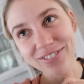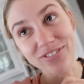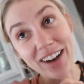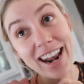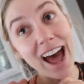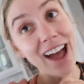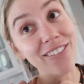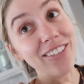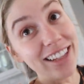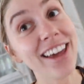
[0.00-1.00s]
but I
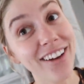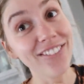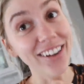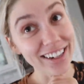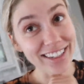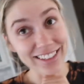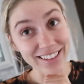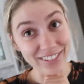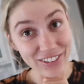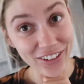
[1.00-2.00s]
would come running into
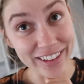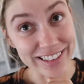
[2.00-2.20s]
the room and